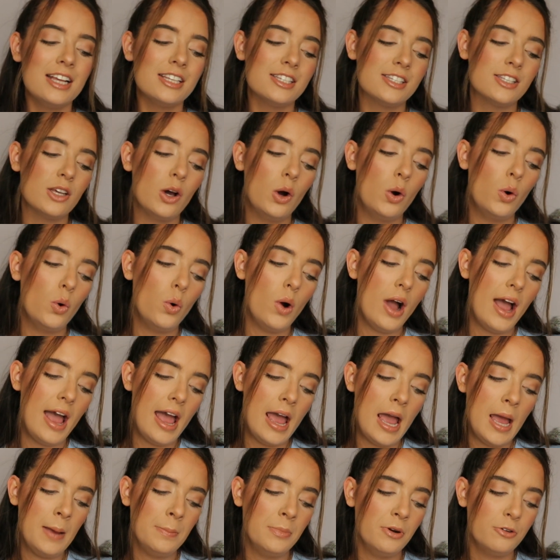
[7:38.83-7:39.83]
So
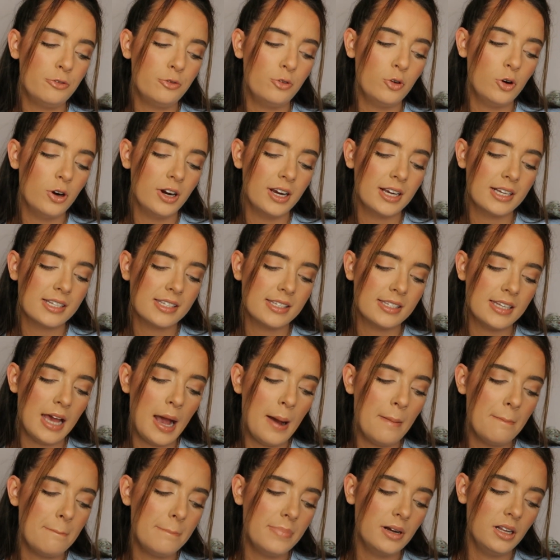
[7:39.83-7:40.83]
for
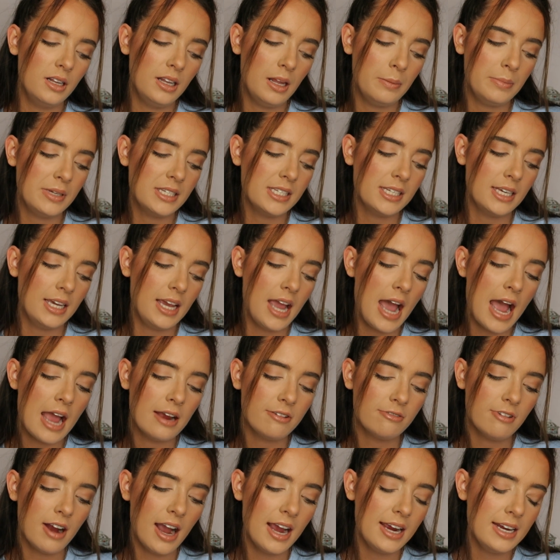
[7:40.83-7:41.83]
example, let me see,
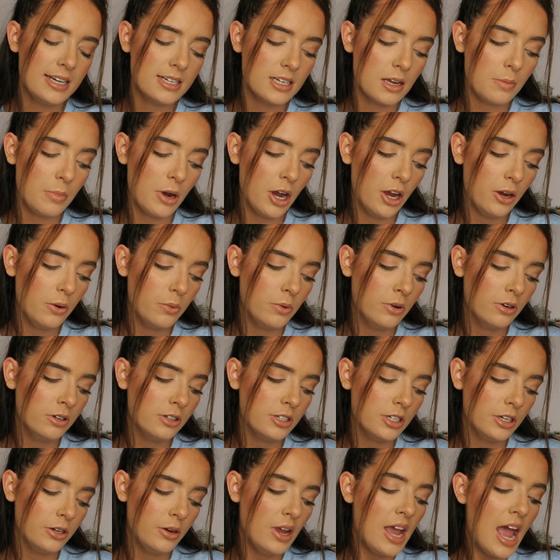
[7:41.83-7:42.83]
I write
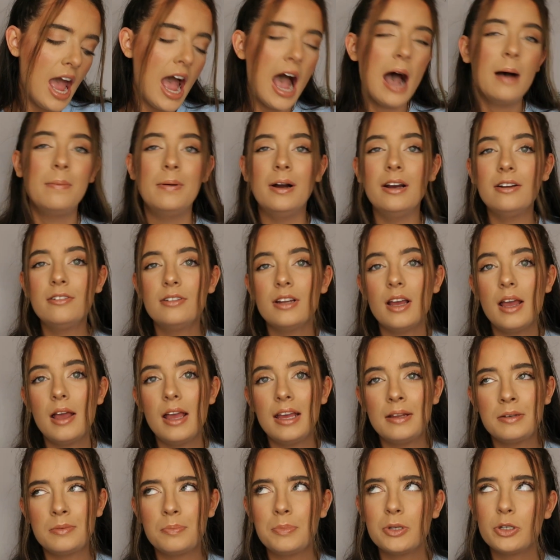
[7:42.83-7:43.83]
about
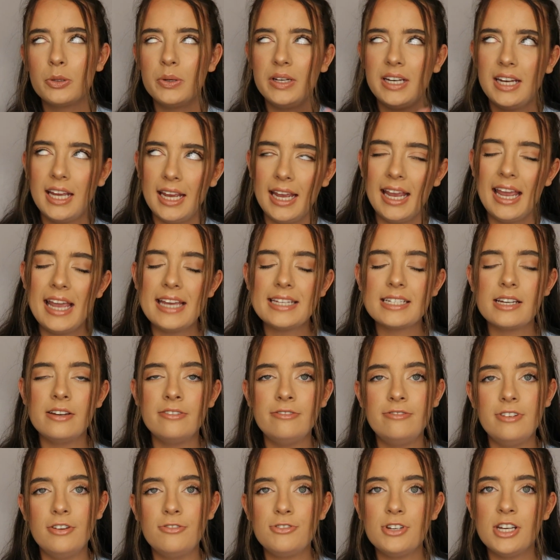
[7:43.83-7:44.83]
between 8
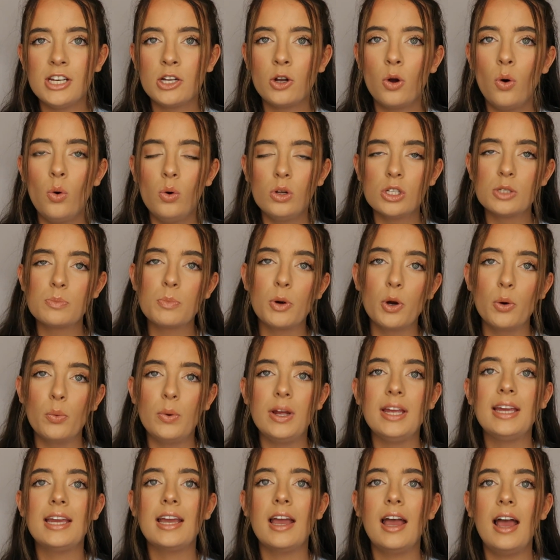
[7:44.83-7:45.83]
and 15 goals per
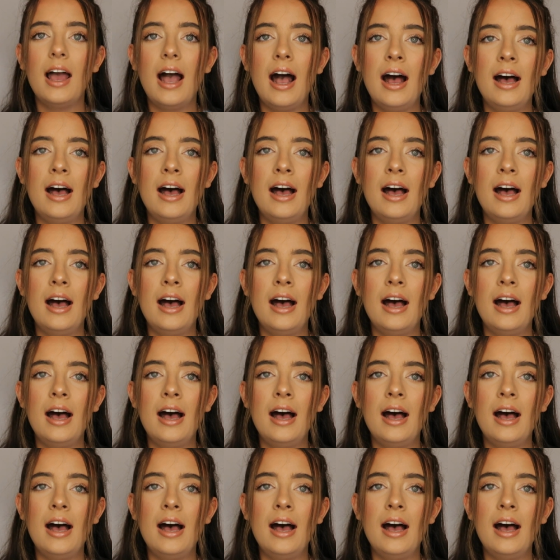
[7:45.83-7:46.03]
week,